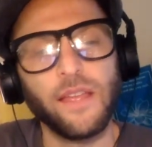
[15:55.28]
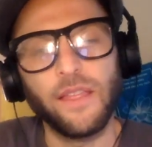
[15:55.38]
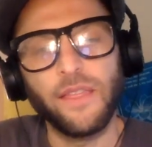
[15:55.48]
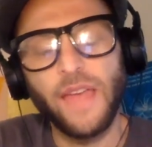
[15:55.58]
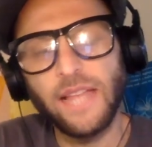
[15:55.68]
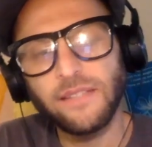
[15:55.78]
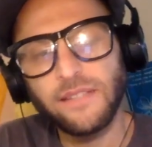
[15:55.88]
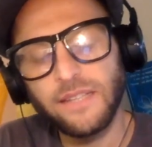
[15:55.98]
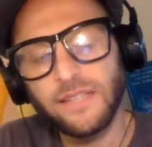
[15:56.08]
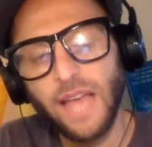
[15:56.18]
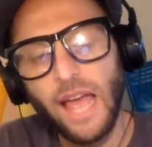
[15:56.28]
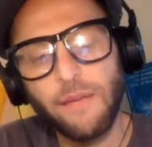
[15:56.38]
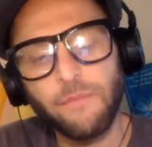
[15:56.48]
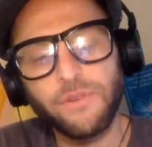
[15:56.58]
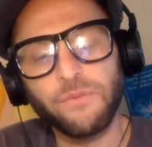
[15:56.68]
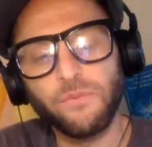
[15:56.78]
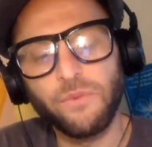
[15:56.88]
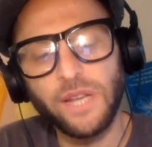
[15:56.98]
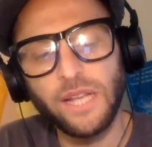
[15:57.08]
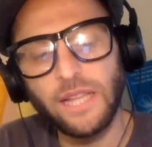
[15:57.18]
then's the time to
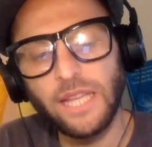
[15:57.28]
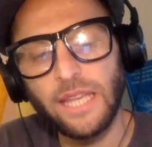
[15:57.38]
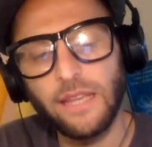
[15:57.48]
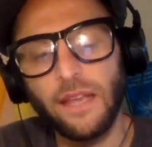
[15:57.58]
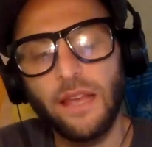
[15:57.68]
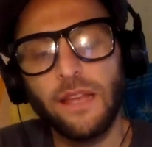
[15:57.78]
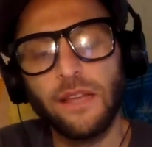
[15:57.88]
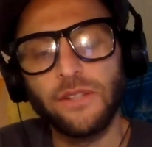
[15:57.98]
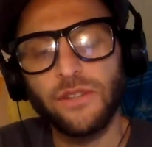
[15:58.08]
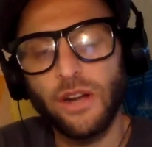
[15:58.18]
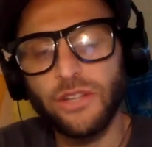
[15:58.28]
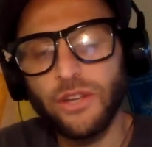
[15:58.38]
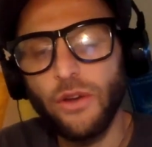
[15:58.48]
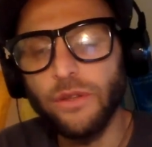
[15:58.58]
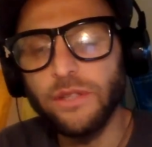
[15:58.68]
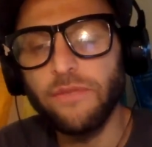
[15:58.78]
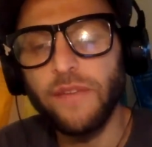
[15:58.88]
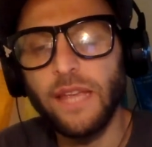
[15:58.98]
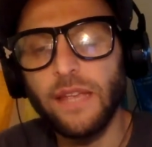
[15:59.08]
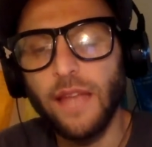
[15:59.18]
really start to
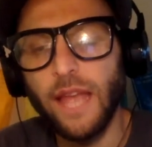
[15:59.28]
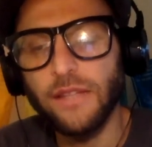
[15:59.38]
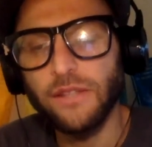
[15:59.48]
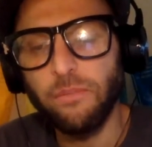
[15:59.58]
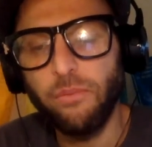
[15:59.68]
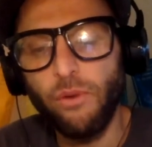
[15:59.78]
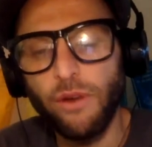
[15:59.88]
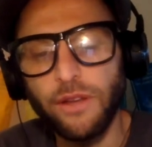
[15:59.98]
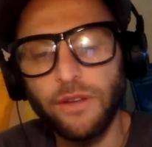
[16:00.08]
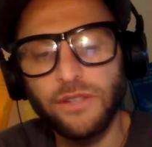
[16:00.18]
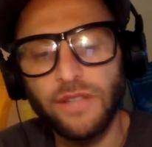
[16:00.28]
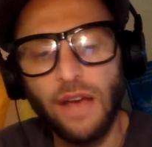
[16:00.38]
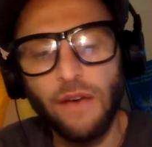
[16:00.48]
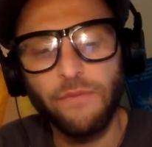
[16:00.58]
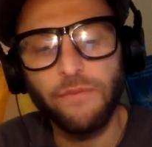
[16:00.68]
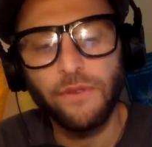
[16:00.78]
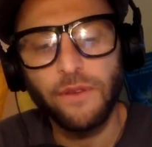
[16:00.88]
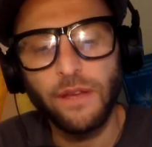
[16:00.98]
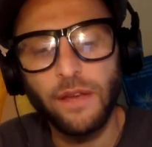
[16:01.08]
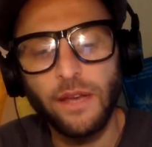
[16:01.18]
cultivate and support yourself
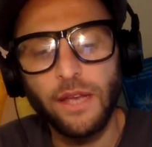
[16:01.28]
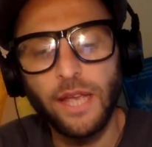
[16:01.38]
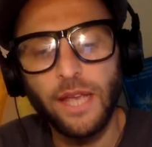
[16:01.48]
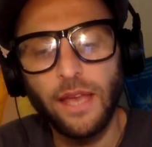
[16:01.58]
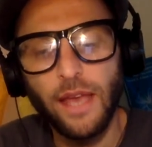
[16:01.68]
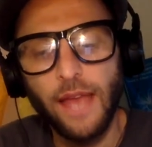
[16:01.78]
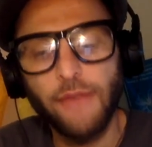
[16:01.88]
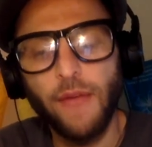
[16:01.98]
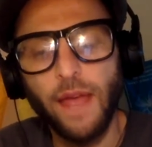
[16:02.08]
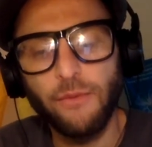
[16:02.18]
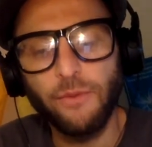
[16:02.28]
and